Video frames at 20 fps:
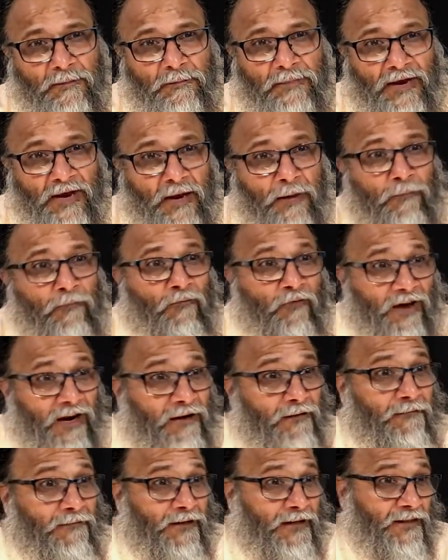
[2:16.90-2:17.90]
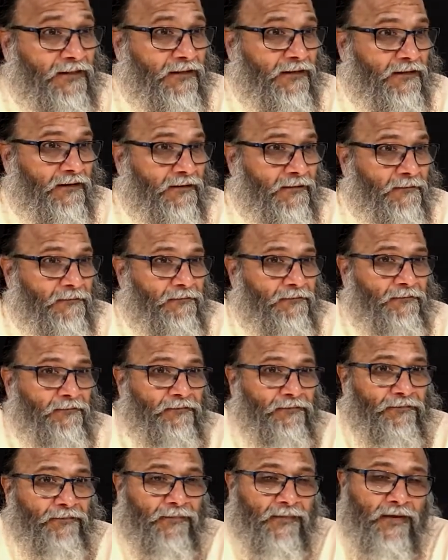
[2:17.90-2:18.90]
become one with,
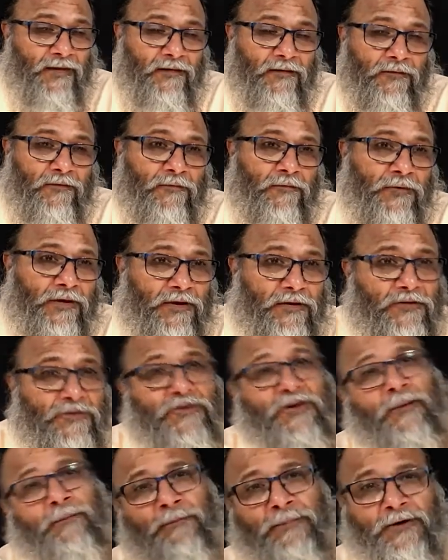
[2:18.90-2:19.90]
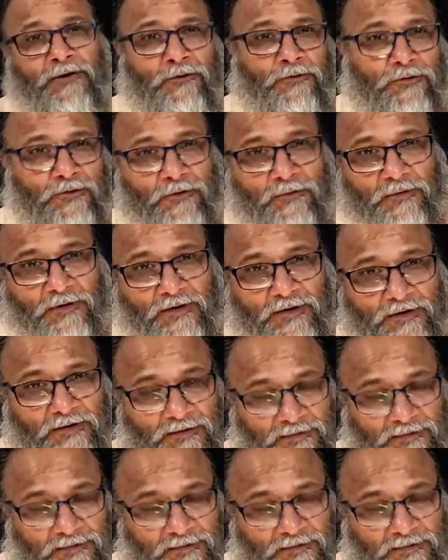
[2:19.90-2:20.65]
we jump into the world.